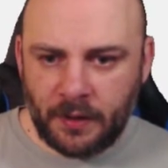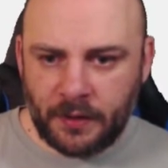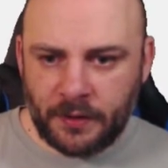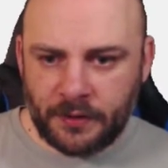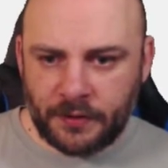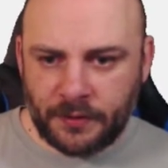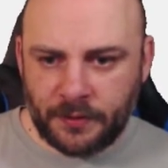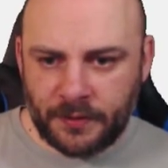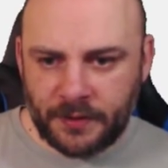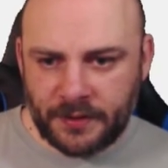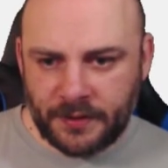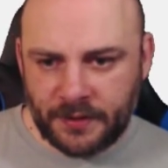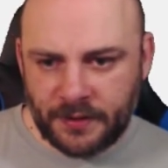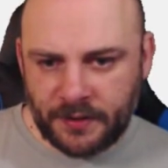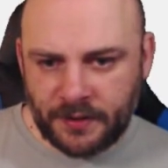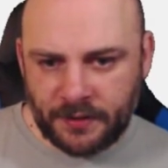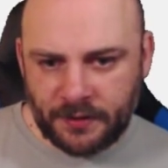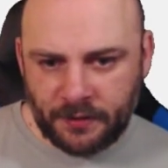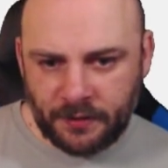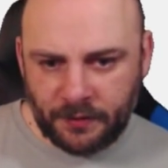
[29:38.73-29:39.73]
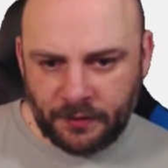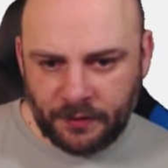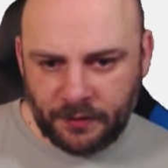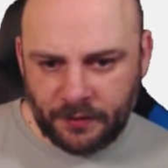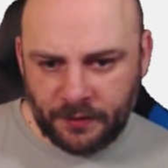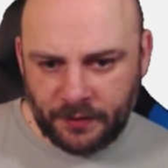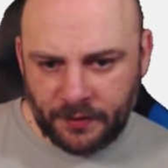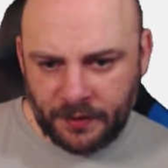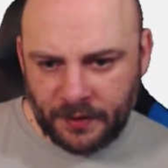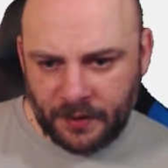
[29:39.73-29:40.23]
So this is
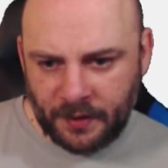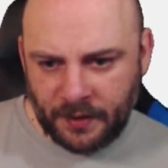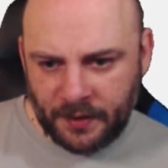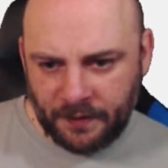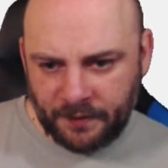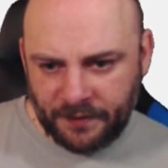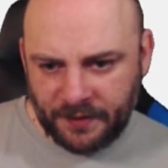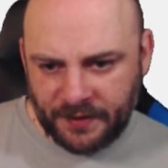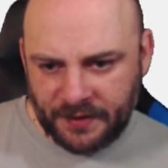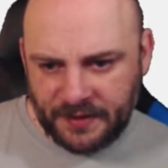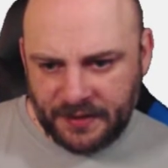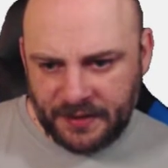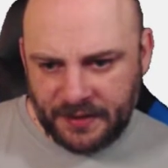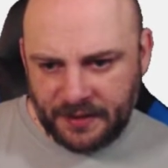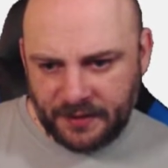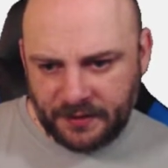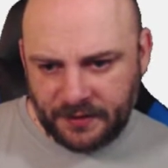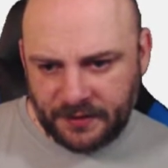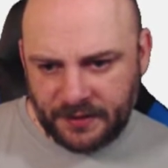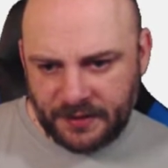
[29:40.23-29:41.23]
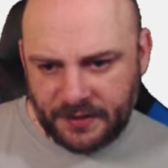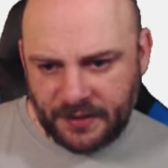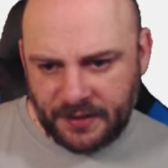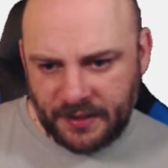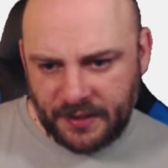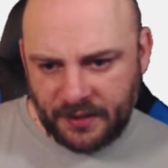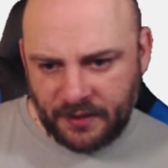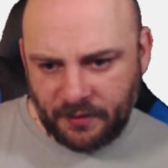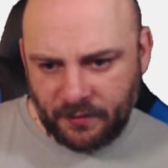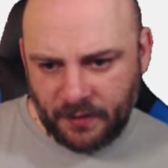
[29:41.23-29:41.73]
they have the
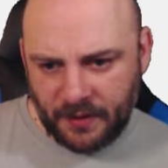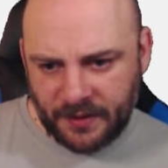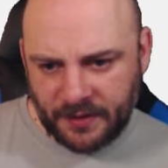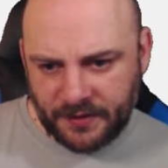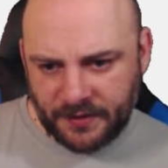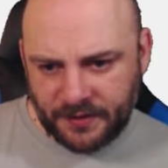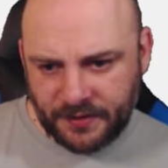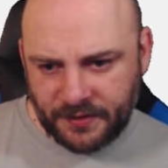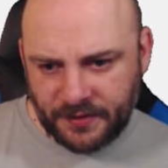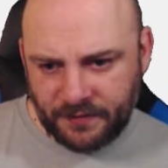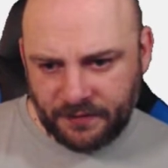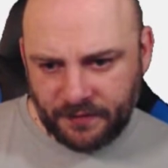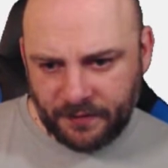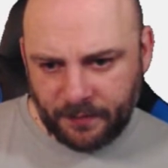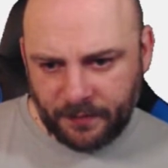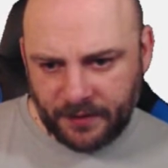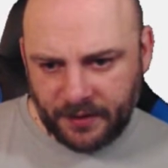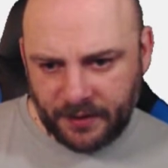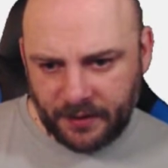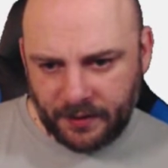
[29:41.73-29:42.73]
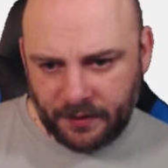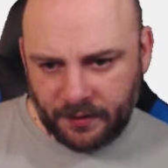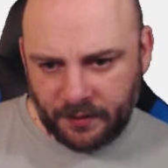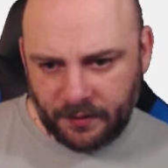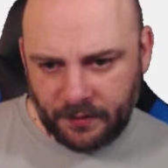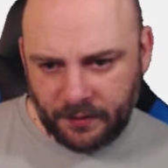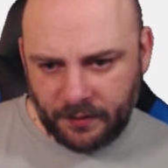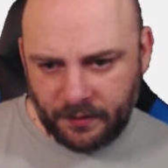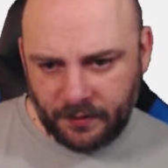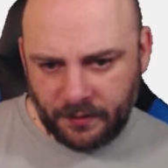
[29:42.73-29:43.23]
DLC quests from there.
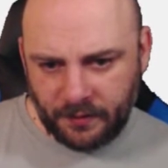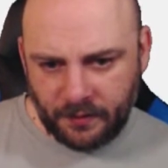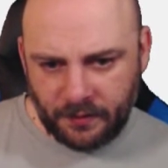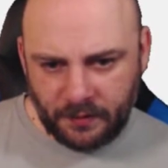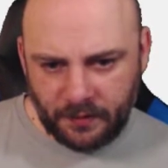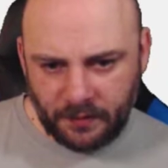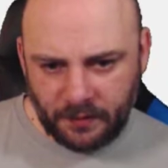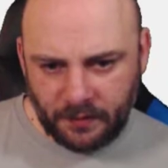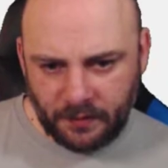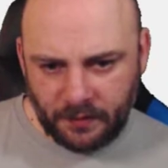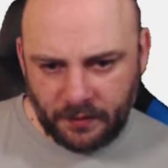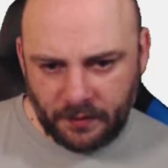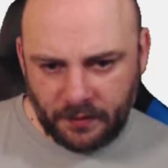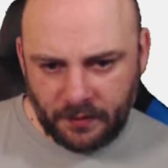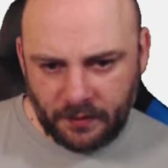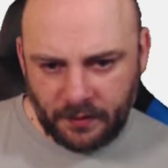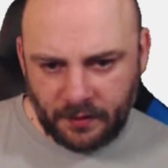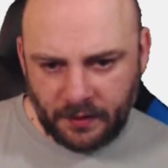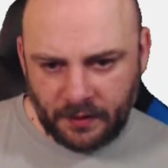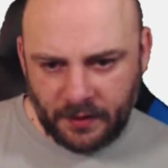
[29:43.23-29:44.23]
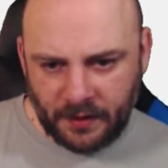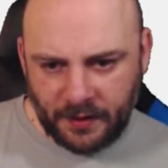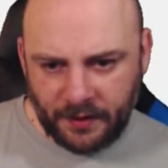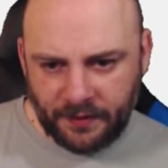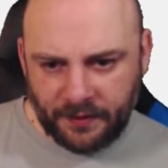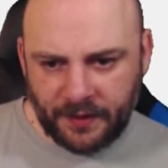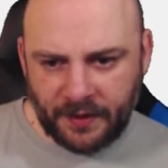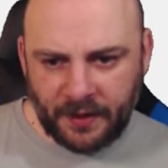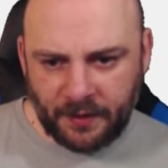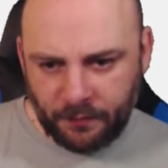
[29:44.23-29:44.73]

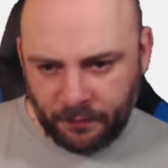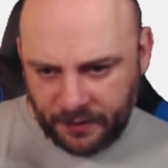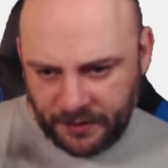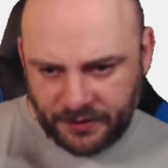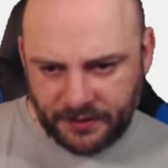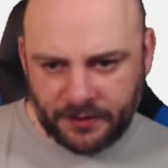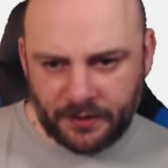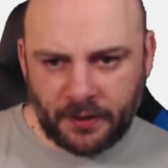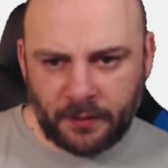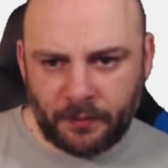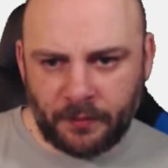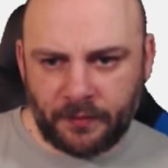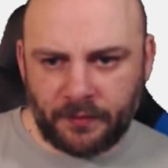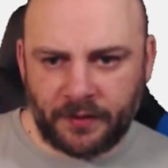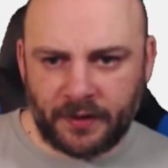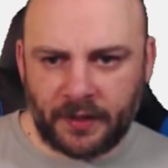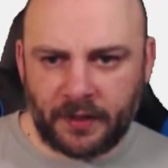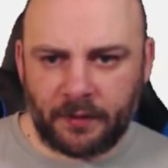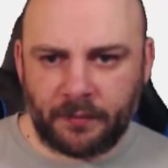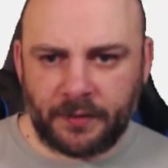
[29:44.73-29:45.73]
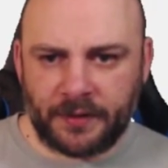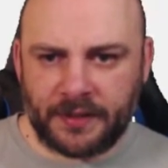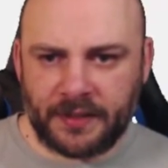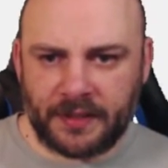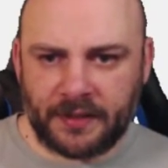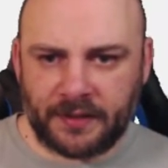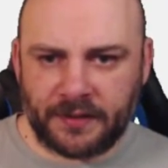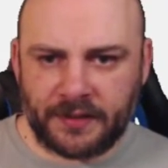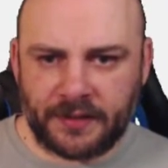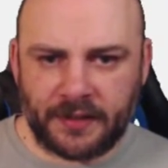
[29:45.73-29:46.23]
And then we start moving on with
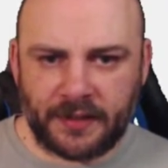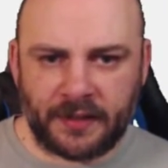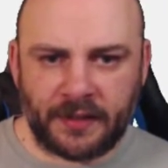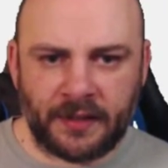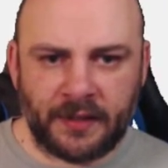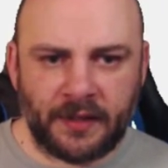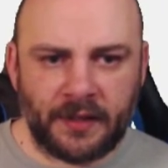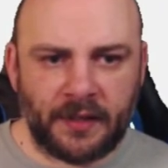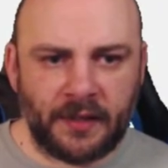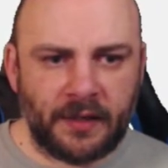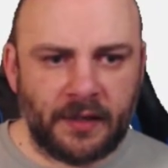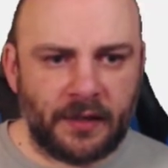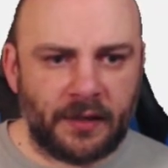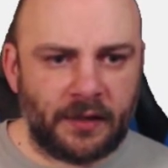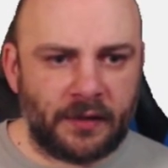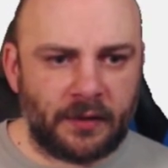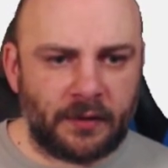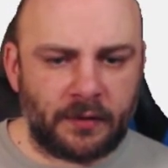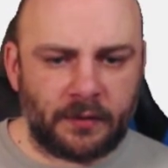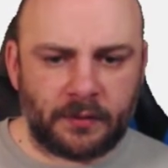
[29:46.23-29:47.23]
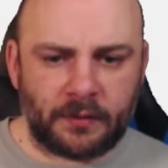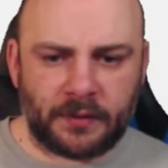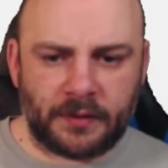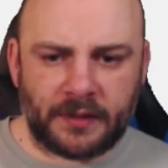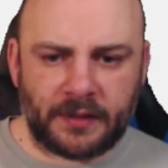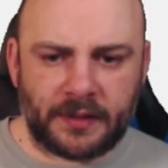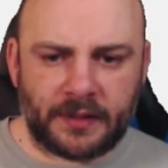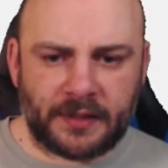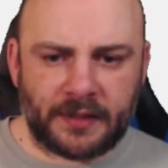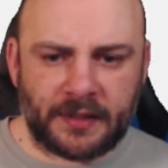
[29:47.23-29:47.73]
DLC.
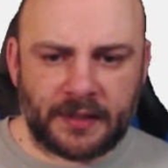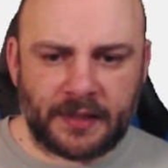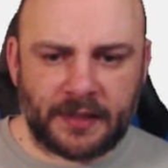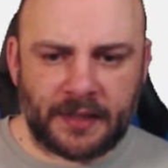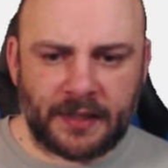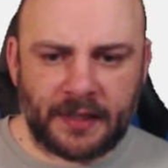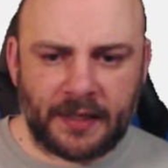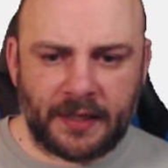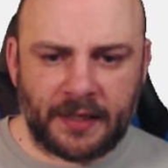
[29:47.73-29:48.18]
Okay.